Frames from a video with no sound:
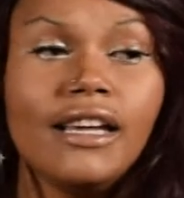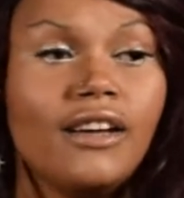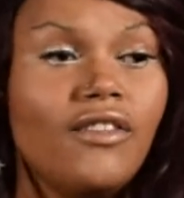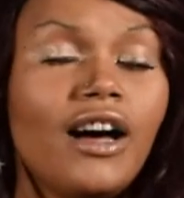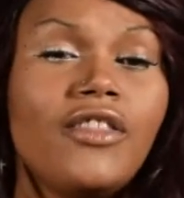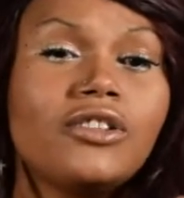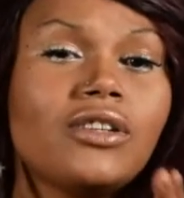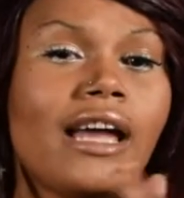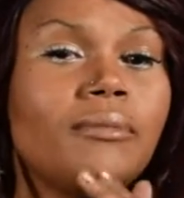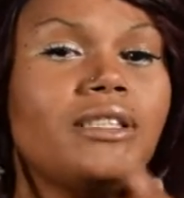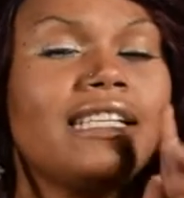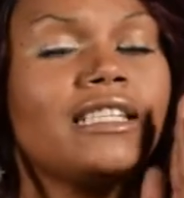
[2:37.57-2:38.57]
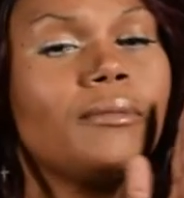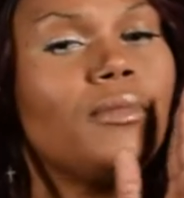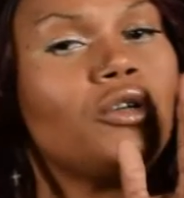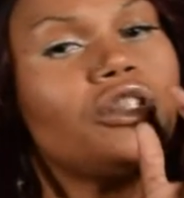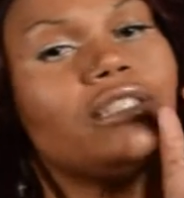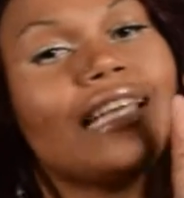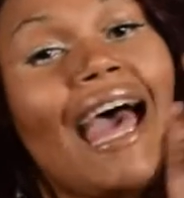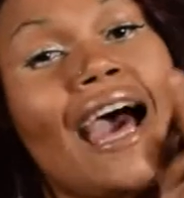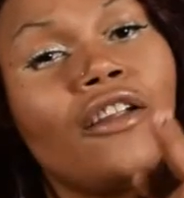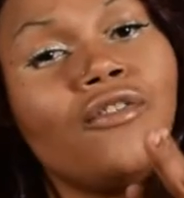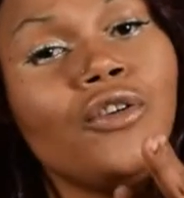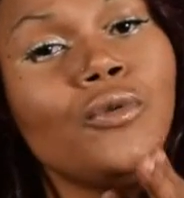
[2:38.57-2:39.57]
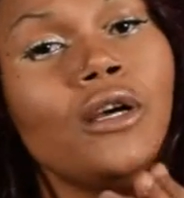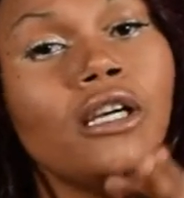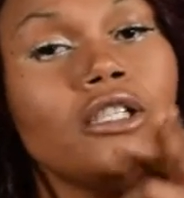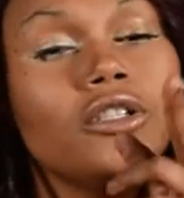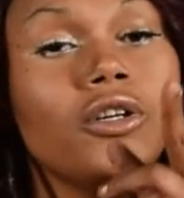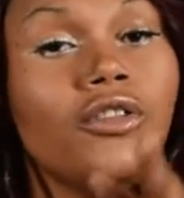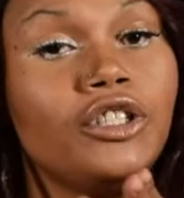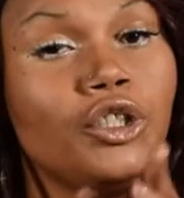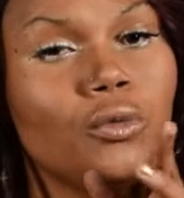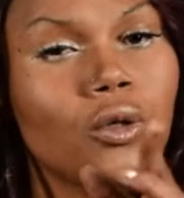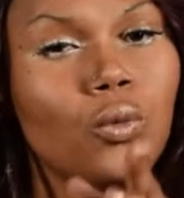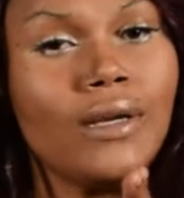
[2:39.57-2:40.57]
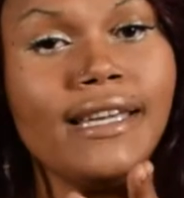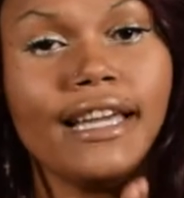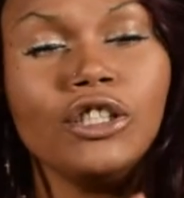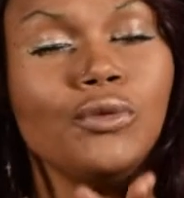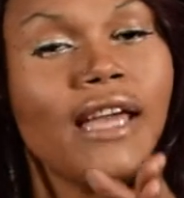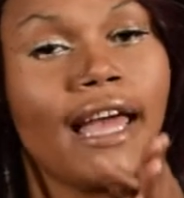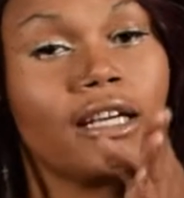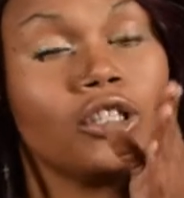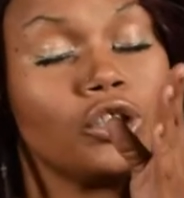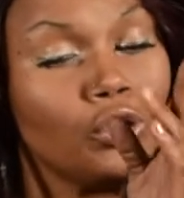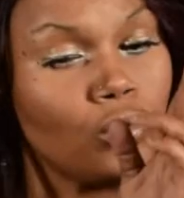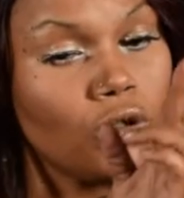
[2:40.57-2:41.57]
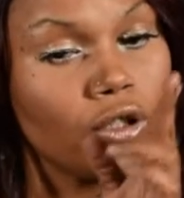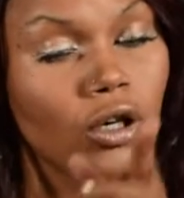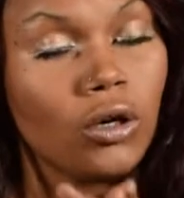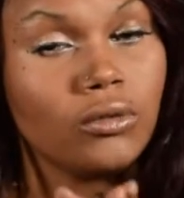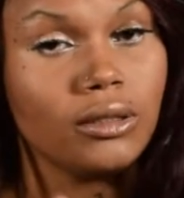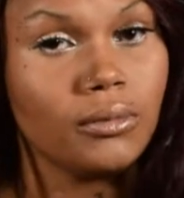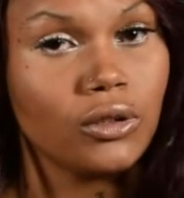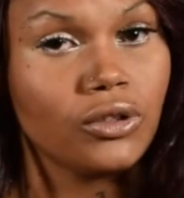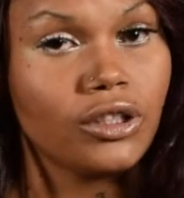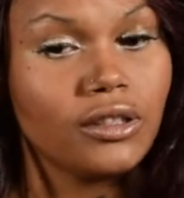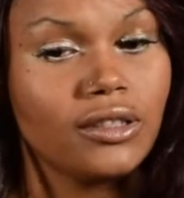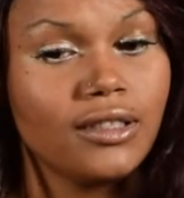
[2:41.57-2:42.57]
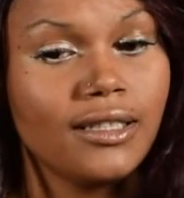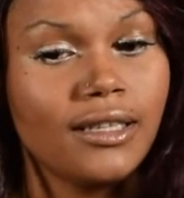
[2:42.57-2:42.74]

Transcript: If others are able to get the emotions out of you, know that you are weak and you can't control your own emotions.